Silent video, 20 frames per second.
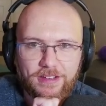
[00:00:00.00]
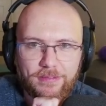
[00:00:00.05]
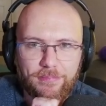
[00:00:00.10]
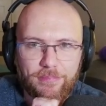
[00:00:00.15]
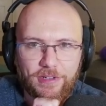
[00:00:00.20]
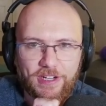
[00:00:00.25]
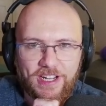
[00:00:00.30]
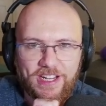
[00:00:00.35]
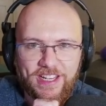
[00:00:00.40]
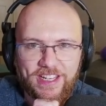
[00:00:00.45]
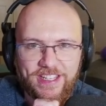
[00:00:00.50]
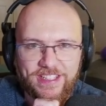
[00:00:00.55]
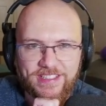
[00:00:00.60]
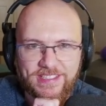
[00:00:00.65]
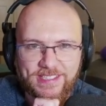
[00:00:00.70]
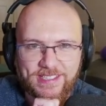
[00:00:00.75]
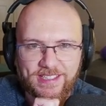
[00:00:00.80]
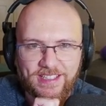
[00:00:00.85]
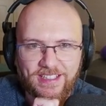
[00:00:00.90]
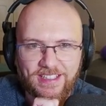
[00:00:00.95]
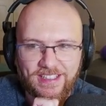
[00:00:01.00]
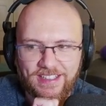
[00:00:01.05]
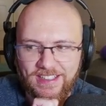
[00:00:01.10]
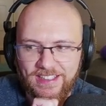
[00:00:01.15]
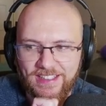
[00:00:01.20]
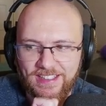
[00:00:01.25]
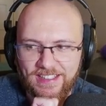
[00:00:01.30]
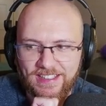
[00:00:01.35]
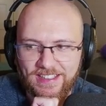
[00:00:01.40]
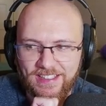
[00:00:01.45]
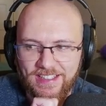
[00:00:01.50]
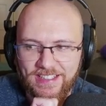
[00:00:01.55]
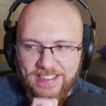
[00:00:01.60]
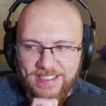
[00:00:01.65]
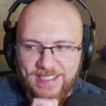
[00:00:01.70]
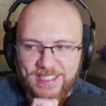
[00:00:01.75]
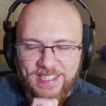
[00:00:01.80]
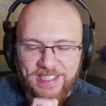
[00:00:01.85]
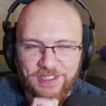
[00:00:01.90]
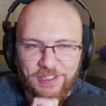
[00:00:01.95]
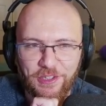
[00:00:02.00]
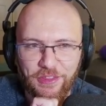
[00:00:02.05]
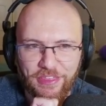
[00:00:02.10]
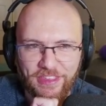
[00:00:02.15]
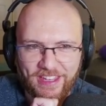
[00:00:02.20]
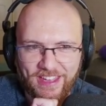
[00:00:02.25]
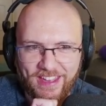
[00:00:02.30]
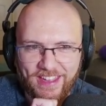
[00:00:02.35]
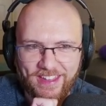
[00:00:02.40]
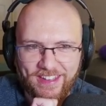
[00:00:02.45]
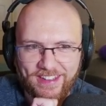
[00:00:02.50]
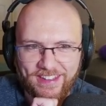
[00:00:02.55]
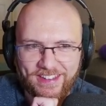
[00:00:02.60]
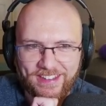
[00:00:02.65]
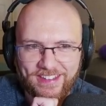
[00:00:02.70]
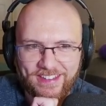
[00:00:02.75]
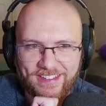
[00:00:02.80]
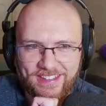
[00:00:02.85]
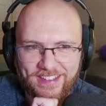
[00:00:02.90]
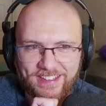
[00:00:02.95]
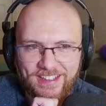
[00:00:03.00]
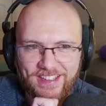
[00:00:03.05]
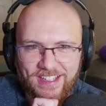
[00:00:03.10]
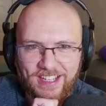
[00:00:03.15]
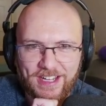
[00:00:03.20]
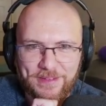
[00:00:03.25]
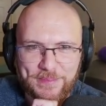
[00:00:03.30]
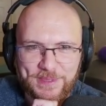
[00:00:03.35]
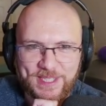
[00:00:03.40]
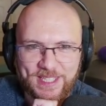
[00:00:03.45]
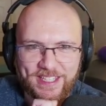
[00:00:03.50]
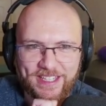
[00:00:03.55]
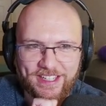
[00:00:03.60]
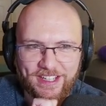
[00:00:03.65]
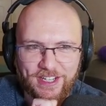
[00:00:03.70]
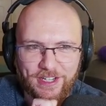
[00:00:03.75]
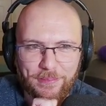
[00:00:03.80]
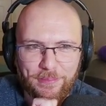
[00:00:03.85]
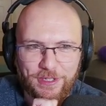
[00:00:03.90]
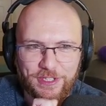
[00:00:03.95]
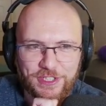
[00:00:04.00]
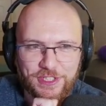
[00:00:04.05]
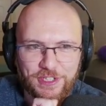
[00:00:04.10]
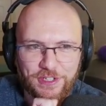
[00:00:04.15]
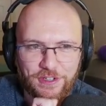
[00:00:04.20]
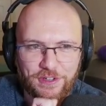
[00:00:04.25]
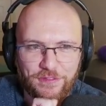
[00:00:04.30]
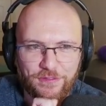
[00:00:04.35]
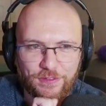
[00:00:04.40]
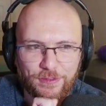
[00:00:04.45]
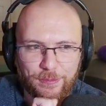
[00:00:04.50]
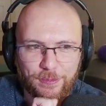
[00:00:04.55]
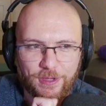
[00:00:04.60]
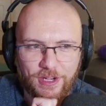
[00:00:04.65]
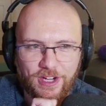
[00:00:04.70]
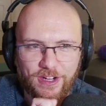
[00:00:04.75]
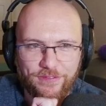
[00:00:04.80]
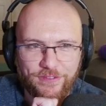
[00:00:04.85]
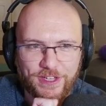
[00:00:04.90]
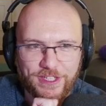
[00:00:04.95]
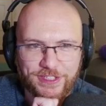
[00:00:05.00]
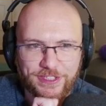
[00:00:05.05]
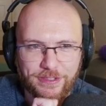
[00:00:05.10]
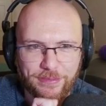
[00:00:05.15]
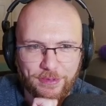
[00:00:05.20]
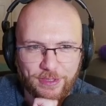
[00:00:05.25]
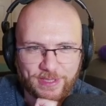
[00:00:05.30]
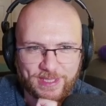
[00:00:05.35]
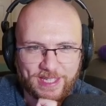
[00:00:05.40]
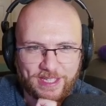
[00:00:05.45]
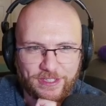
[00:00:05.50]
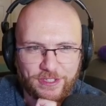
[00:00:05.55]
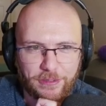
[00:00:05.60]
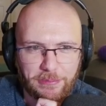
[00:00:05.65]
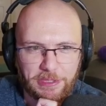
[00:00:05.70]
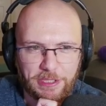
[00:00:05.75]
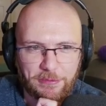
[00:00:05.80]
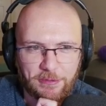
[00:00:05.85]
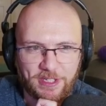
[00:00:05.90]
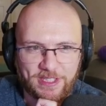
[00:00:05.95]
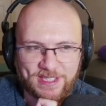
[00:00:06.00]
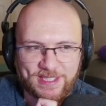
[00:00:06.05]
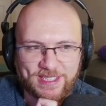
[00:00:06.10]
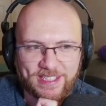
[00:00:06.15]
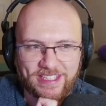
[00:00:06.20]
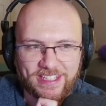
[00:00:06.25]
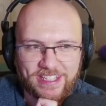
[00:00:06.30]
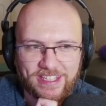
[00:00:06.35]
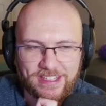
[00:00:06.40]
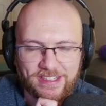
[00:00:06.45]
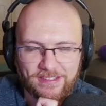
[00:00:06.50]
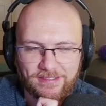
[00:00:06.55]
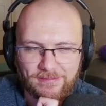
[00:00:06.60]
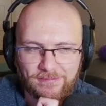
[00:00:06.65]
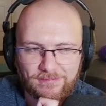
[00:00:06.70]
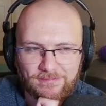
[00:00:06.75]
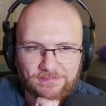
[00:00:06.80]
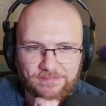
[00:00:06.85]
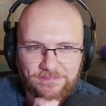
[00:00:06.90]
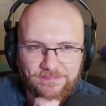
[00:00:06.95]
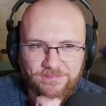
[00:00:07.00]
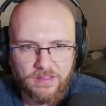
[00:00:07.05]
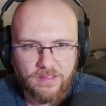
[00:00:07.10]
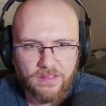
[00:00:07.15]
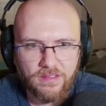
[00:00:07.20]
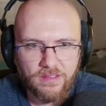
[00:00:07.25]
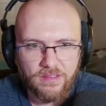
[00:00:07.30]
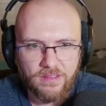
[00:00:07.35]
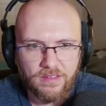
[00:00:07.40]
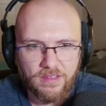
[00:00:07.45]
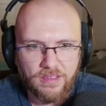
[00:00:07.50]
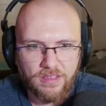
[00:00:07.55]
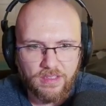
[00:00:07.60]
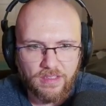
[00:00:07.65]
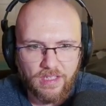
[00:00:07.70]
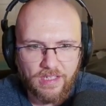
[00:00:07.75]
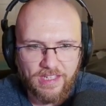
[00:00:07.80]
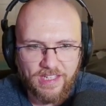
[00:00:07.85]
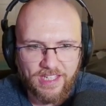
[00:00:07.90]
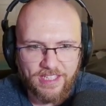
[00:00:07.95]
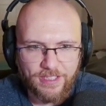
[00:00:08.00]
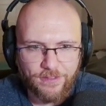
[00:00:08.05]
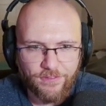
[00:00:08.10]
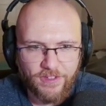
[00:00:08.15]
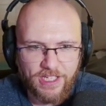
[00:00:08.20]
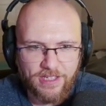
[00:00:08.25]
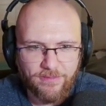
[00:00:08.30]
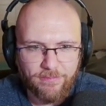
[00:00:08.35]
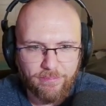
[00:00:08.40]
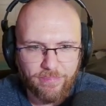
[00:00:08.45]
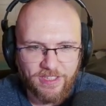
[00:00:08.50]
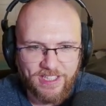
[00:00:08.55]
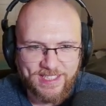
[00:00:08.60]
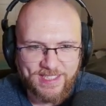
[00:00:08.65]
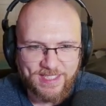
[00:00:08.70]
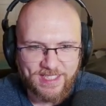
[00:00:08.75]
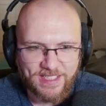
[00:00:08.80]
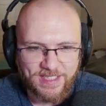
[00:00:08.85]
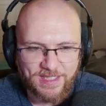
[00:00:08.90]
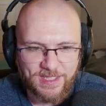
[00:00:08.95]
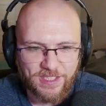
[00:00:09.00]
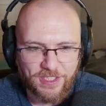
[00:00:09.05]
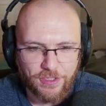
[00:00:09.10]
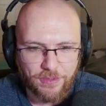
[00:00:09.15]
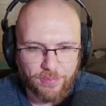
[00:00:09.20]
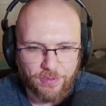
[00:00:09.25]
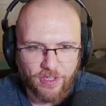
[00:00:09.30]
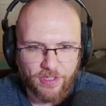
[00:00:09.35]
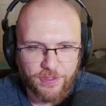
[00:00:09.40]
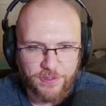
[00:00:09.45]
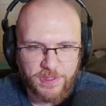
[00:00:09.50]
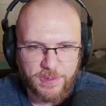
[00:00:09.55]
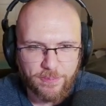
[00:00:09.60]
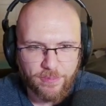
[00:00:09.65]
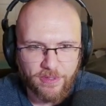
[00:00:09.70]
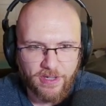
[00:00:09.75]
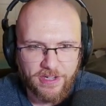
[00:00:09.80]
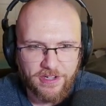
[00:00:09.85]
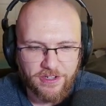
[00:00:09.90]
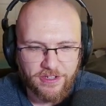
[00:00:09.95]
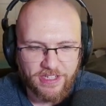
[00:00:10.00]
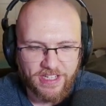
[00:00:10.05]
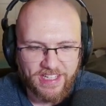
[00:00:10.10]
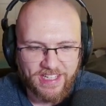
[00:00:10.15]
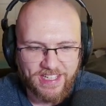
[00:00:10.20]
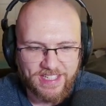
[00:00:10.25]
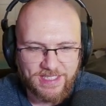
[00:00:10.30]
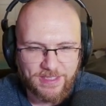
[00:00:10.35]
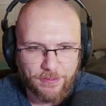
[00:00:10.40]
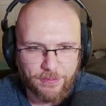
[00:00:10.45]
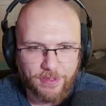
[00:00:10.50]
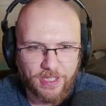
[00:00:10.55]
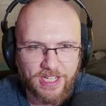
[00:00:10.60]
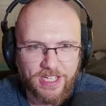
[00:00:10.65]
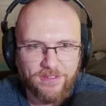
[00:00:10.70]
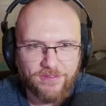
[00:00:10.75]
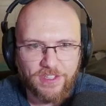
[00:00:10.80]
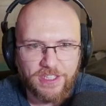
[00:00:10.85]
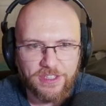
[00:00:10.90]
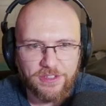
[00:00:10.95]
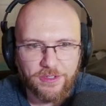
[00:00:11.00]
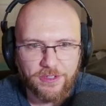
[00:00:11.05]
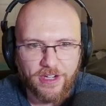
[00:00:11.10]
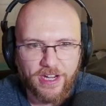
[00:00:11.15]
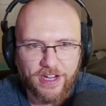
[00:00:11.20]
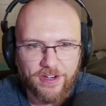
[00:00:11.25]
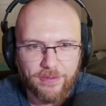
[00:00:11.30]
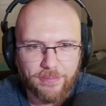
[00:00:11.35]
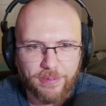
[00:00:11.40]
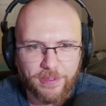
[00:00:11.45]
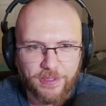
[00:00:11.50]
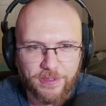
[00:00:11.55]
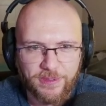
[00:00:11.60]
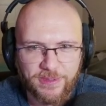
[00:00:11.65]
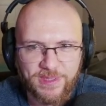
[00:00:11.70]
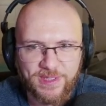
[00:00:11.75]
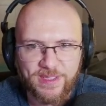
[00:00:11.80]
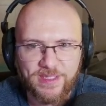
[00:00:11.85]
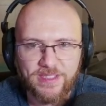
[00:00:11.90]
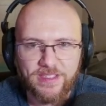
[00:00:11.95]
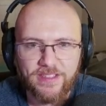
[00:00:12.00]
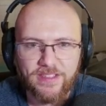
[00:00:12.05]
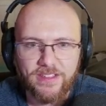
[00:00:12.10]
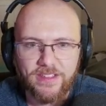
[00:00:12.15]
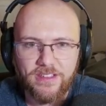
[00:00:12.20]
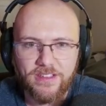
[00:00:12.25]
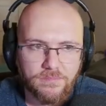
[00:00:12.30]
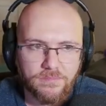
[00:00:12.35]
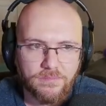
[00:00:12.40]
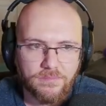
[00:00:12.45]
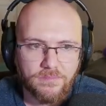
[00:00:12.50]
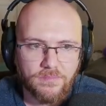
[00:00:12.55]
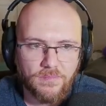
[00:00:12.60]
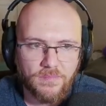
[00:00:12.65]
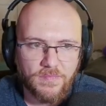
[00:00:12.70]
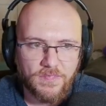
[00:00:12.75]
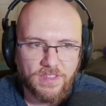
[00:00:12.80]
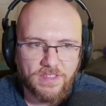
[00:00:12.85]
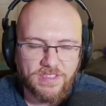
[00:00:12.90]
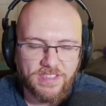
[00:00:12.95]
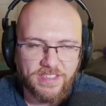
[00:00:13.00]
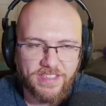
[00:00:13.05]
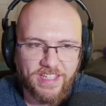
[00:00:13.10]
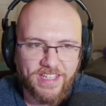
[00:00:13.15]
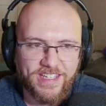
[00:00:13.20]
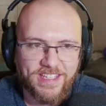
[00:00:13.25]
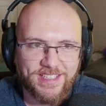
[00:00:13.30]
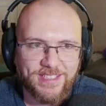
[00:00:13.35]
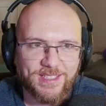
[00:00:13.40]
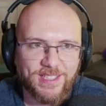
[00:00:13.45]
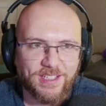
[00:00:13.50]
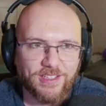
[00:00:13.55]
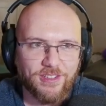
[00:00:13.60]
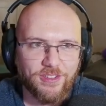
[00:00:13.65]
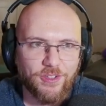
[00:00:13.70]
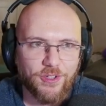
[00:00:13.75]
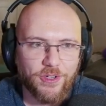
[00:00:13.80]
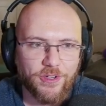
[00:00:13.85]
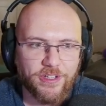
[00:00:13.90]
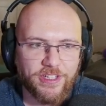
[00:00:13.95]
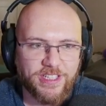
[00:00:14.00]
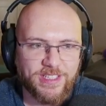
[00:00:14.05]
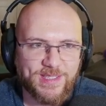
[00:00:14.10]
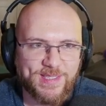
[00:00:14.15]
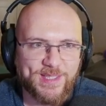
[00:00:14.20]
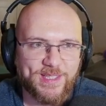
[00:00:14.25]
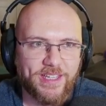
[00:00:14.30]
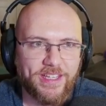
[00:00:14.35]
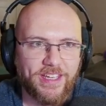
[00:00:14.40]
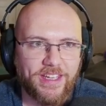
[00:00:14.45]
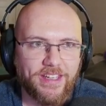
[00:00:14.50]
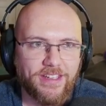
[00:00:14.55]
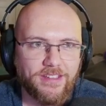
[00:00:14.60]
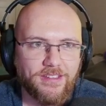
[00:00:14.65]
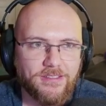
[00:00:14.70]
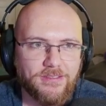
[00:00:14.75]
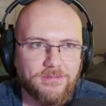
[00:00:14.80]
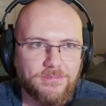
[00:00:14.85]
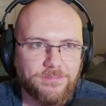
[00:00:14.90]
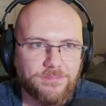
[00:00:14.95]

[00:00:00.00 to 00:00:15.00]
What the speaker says: But until then, I'm sitting on a bunch of raw vegetables that nobody wants to eat. Ah, divine blessings to you, brothers. Prayer day has arrived at your outpost. Today is a glorious day.